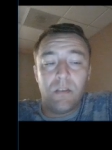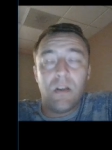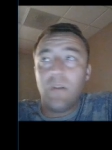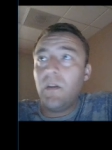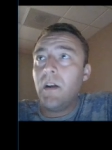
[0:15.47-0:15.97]
You
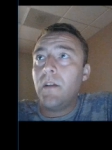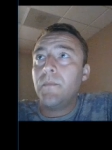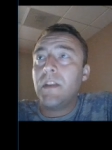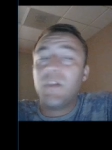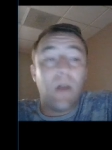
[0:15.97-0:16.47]
know, um,
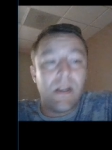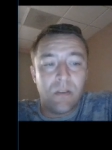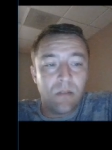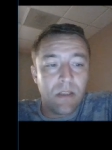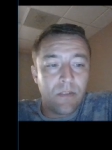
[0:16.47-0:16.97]
that's why I
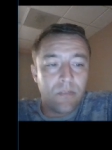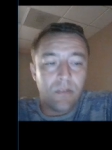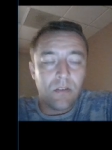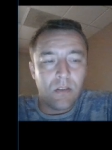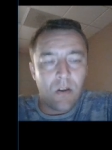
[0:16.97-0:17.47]
do this.
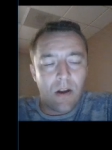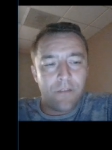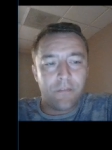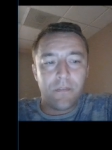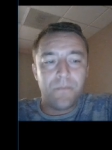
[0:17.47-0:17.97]
You know,
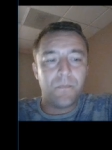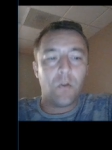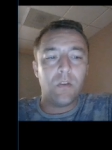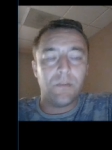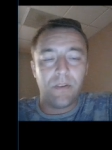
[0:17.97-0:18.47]
I've
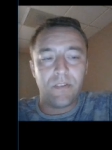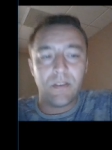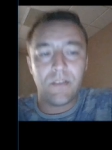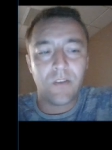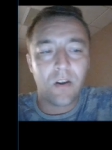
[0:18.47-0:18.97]
only
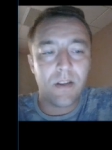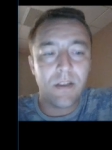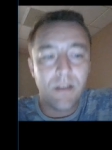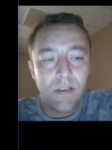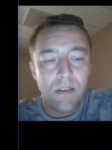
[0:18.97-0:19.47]
recently started
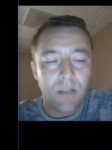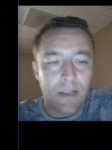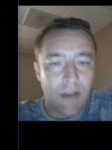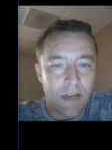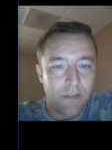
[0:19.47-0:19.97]
like
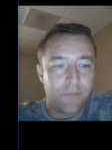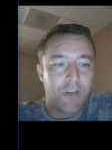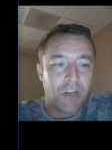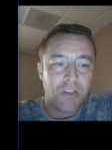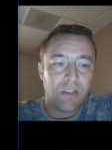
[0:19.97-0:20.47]
kind of
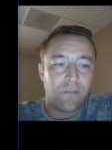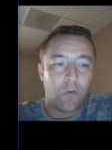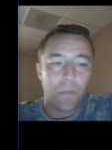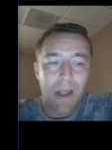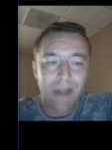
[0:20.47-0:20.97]
changing the
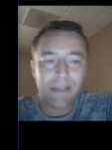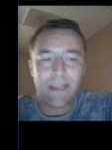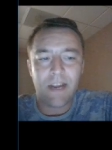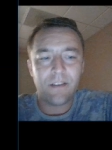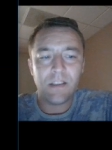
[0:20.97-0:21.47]
format and
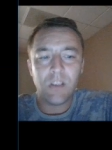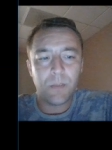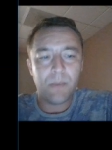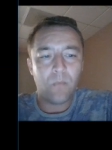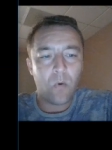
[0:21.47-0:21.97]
caring a little
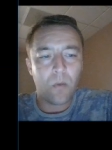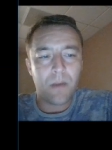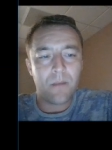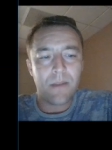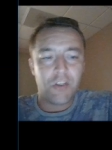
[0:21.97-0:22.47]
bit more
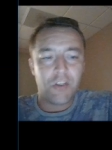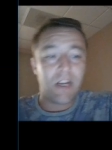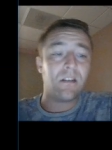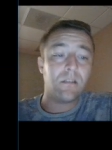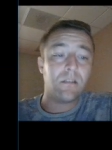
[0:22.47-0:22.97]
about my
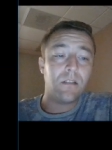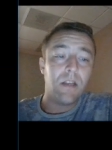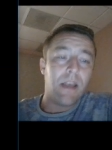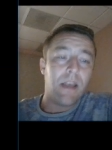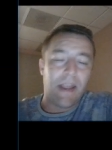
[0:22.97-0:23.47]
channel
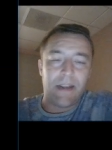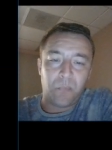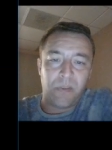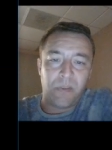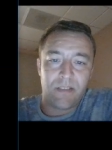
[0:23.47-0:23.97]
and its
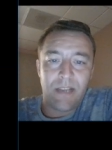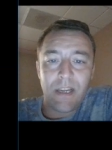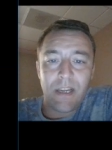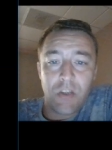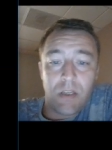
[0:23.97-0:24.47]

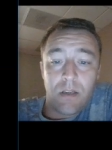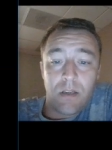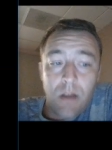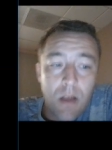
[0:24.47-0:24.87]
presentation.